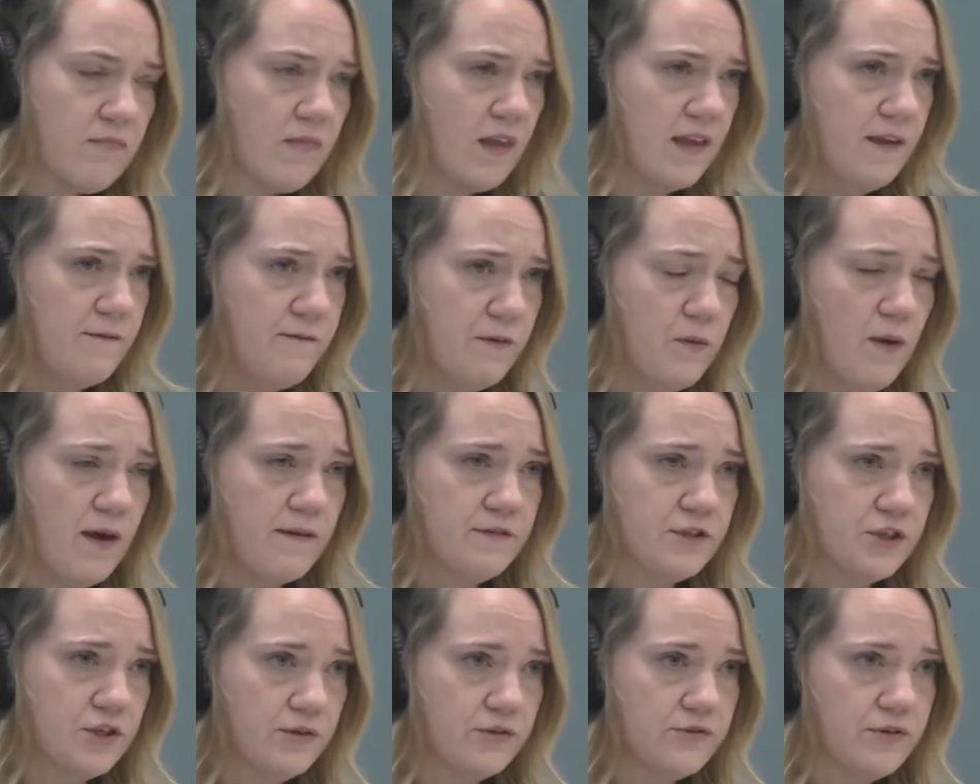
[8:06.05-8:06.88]
If you
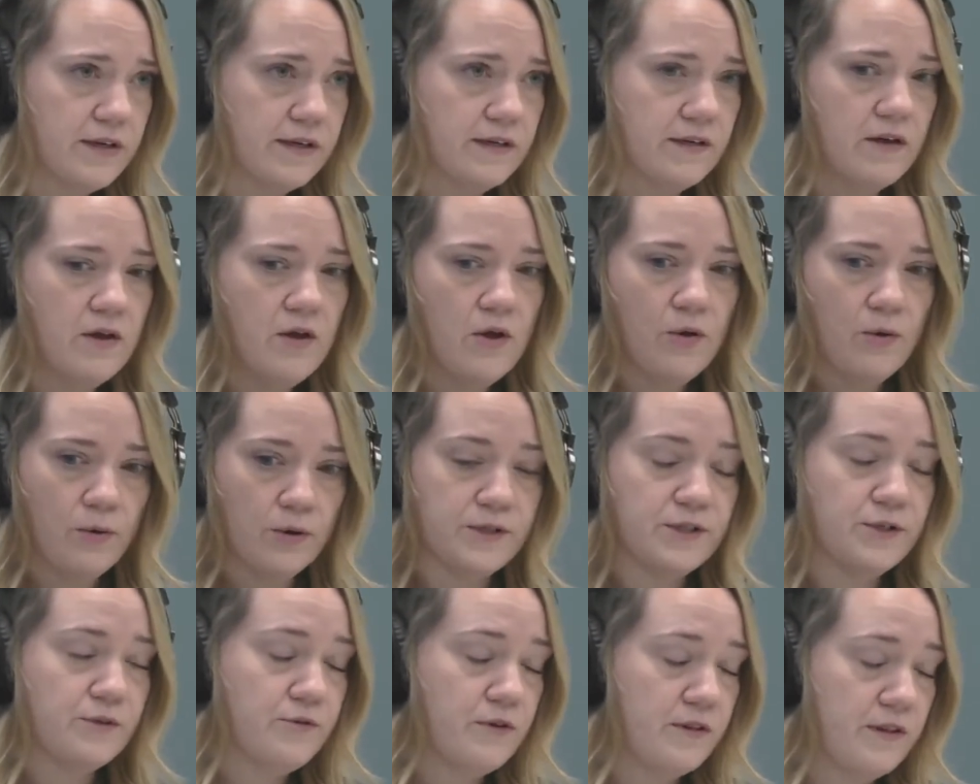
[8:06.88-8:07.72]
have children or
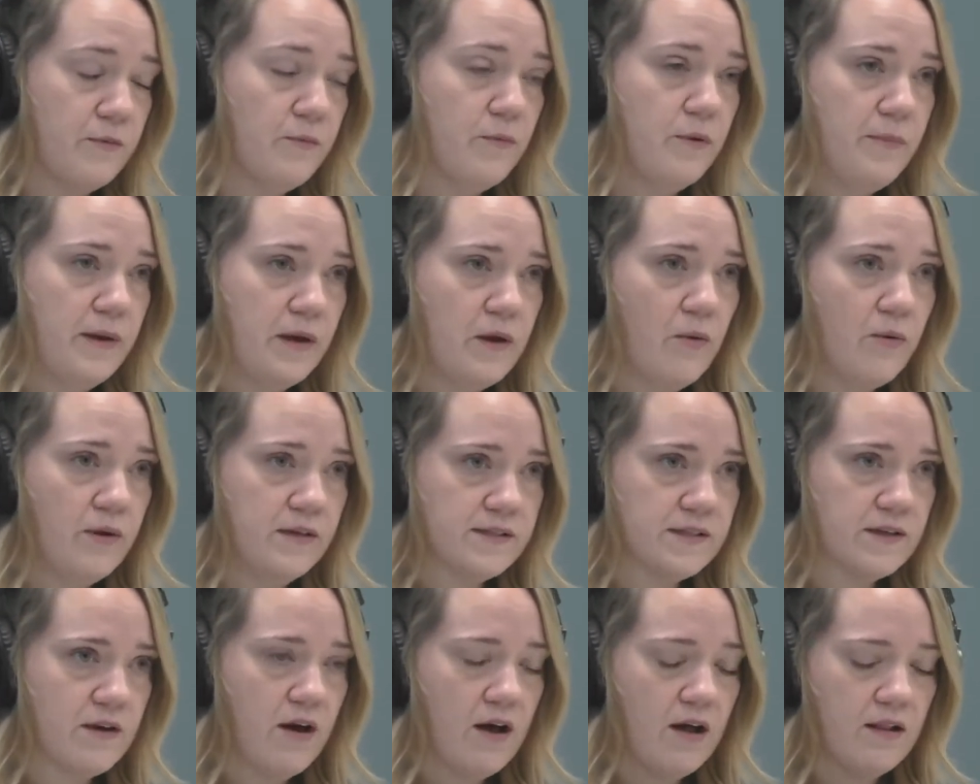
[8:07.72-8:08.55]
children that will be going
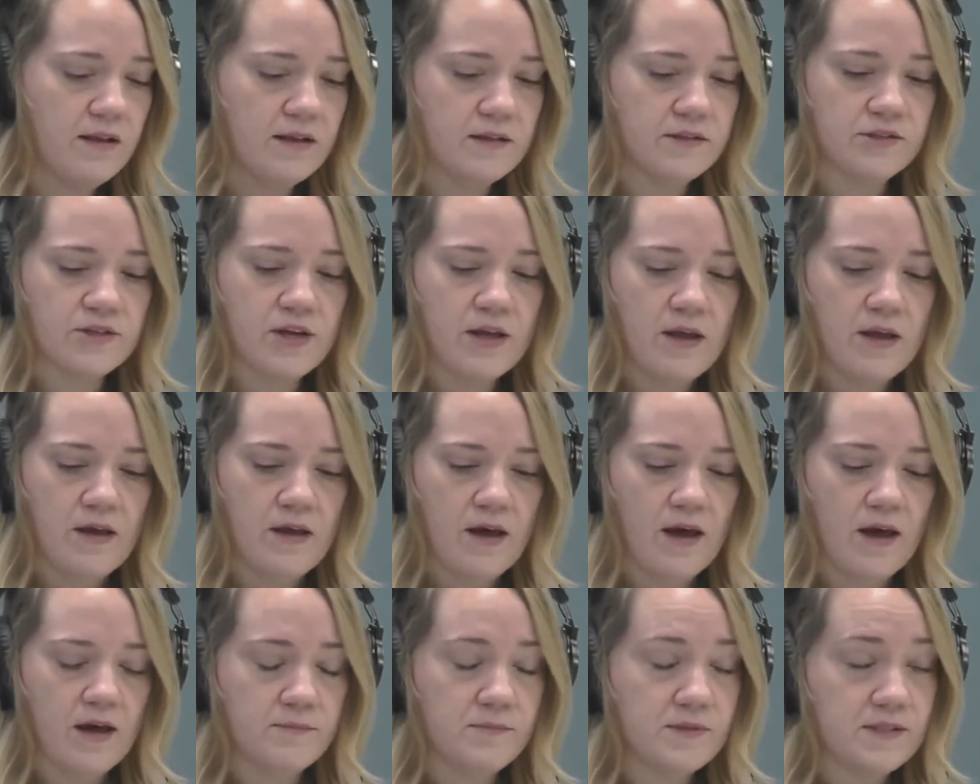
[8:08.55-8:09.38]
to college,
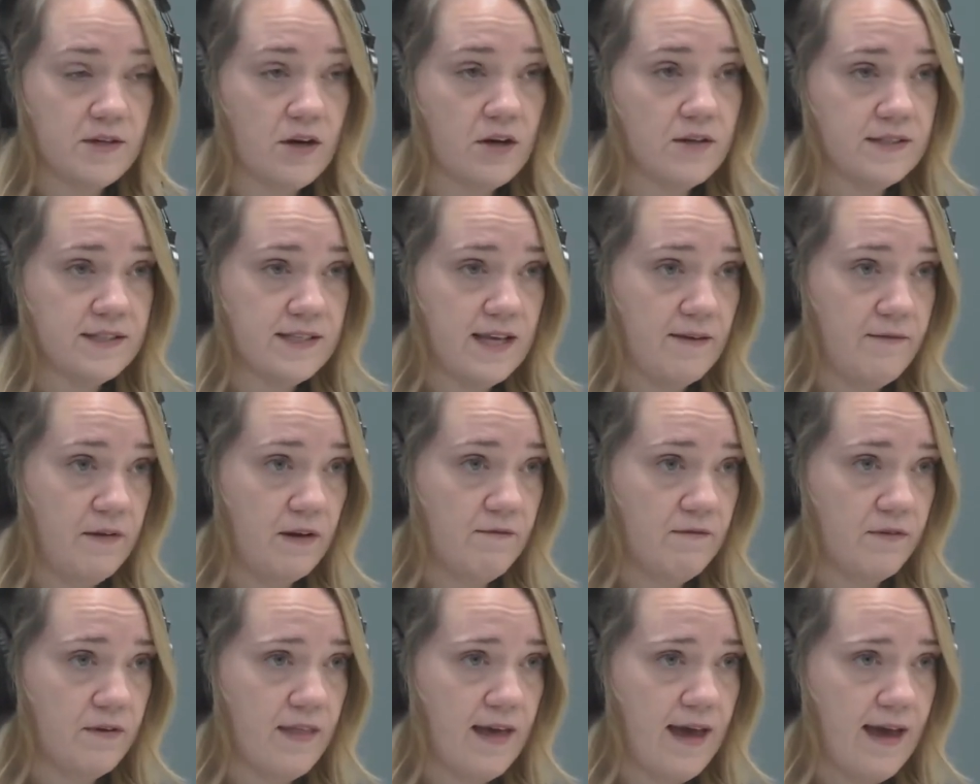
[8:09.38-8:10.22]
start saving
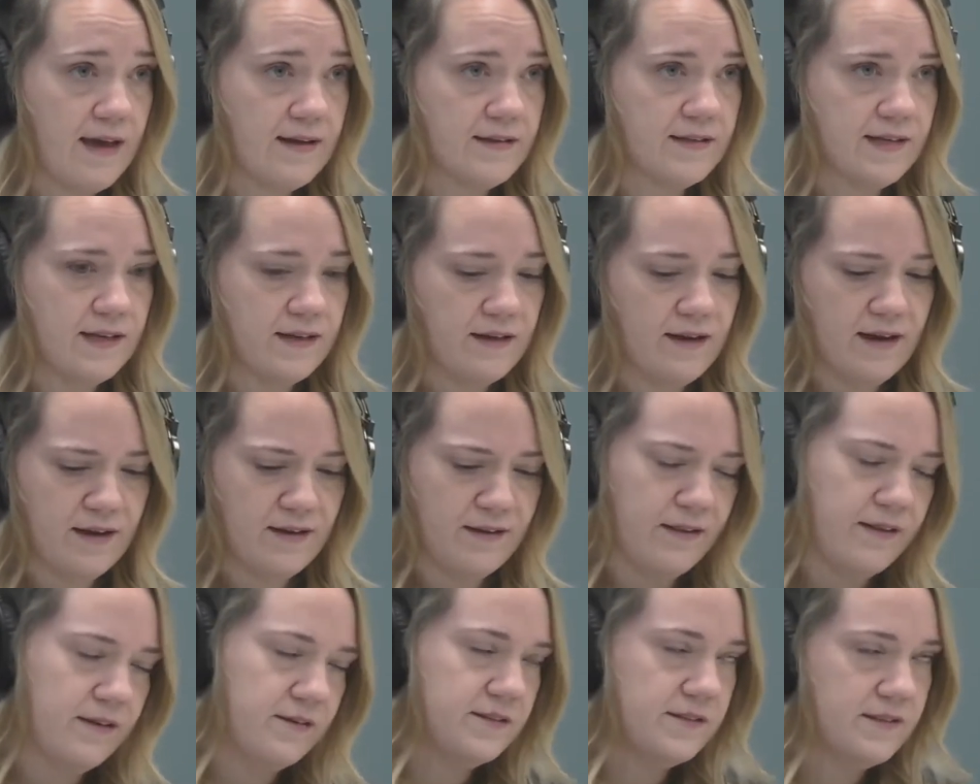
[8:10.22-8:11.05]
for that.
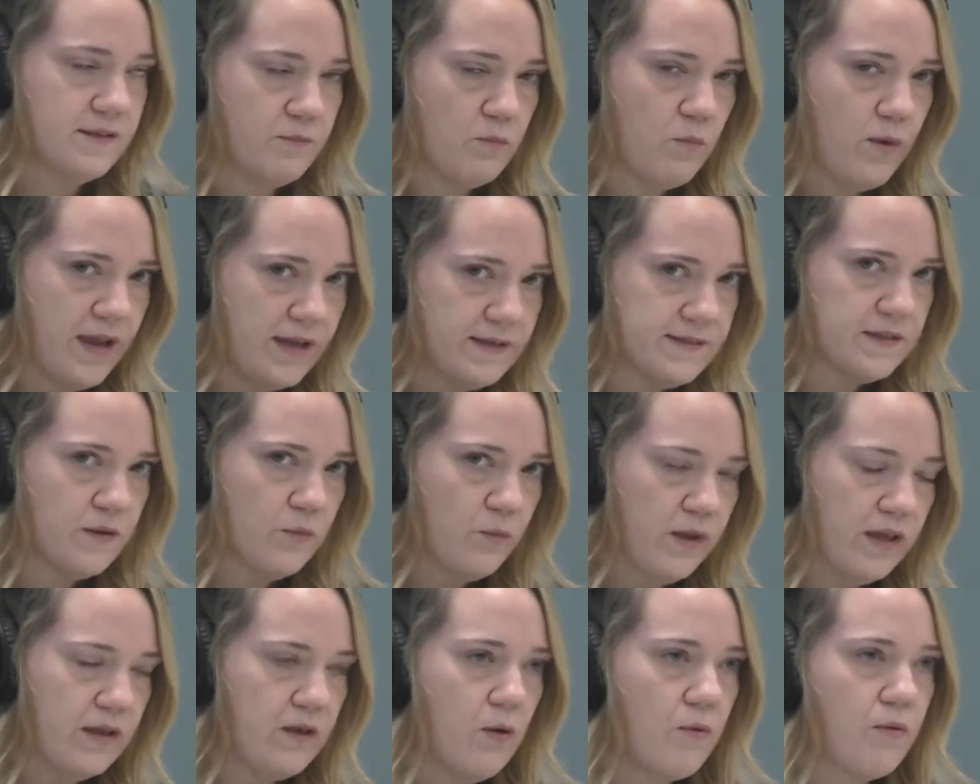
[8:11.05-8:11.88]
And there's some ways that
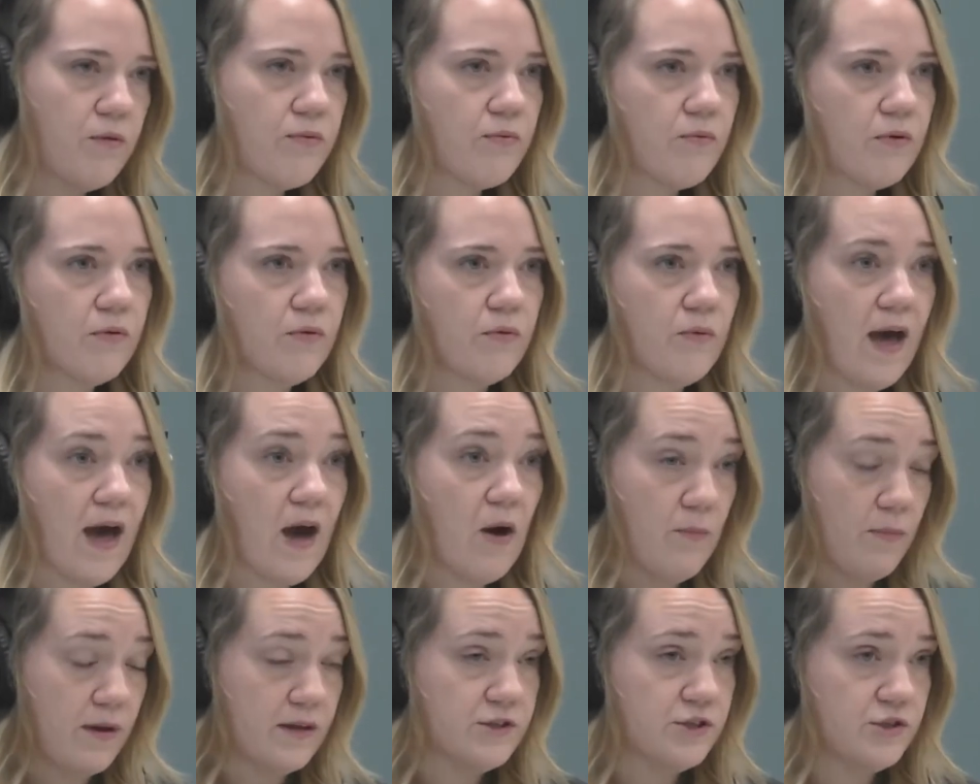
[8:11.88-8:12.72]
we go through how
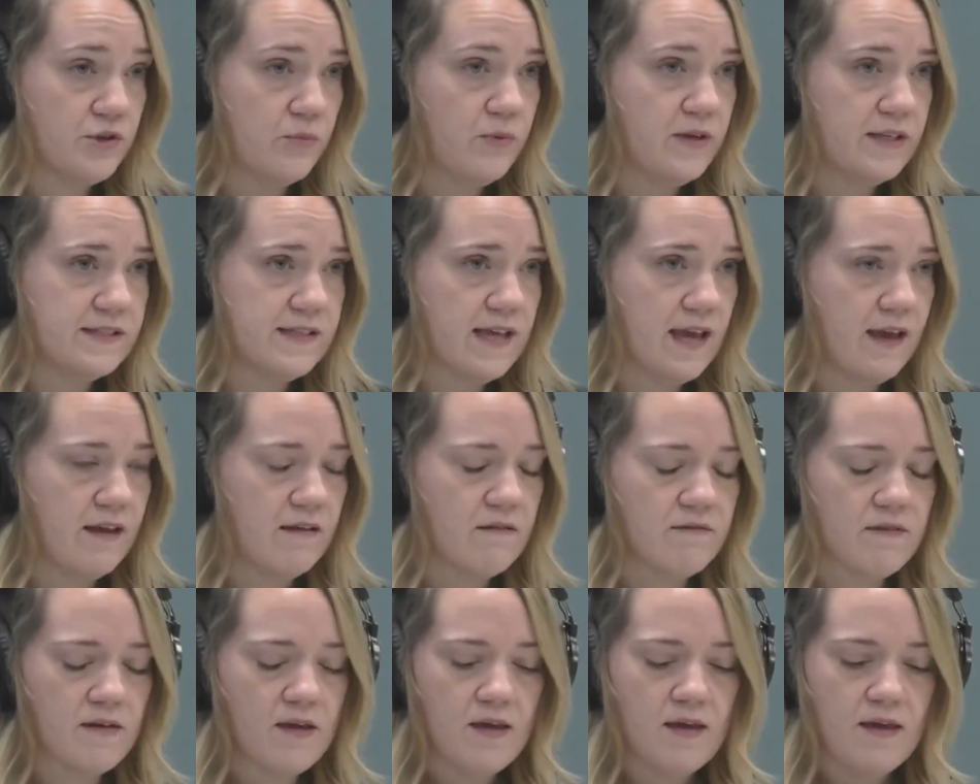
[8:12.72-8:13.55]
much do we
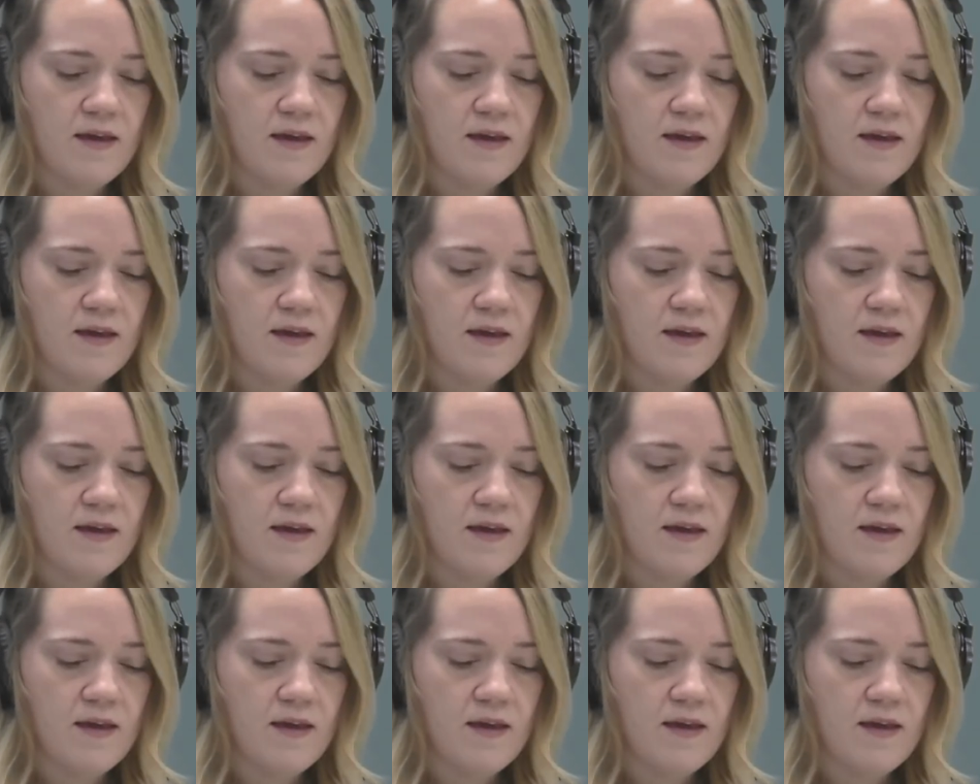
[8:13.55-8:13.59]
save.